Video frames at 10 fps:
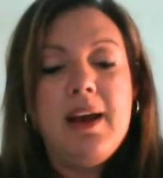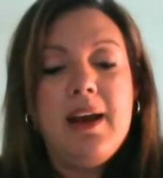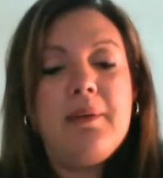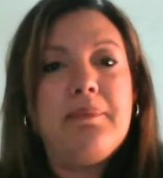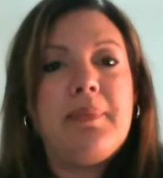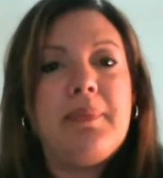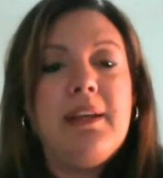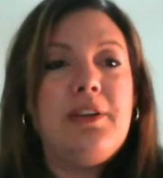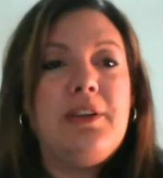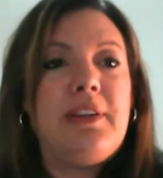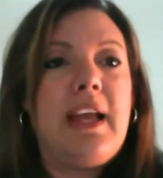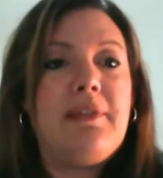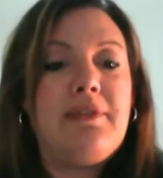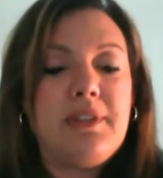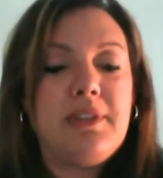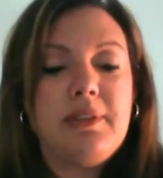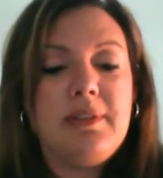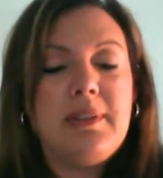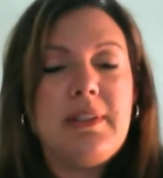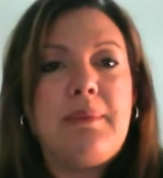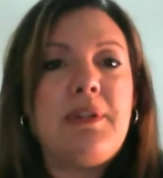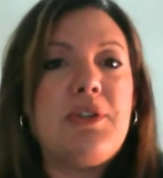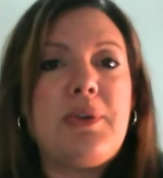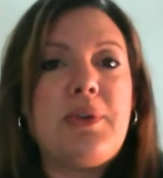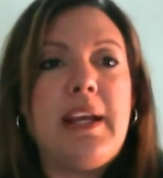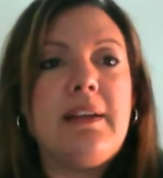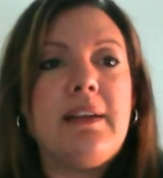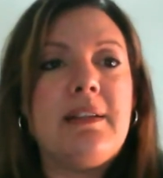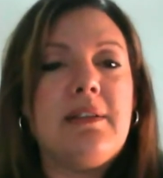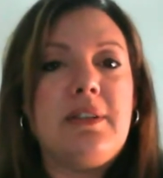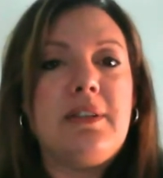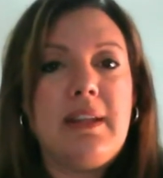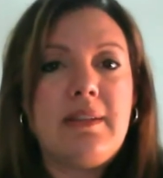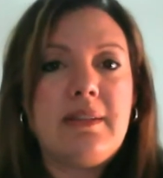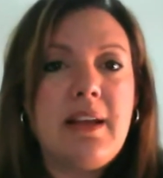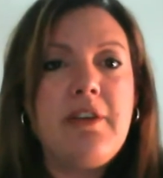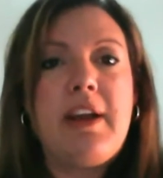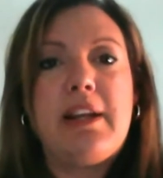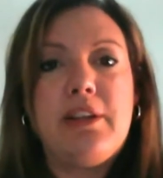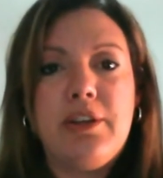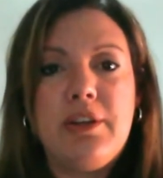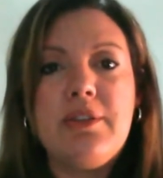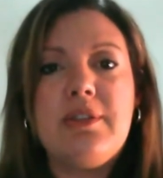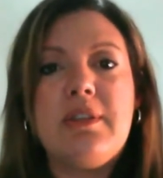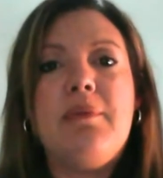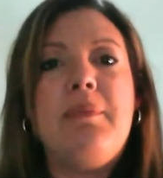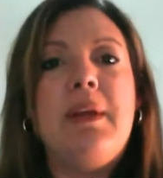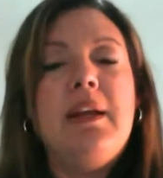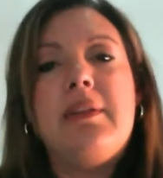They have to demonstrate to their staff how to use them.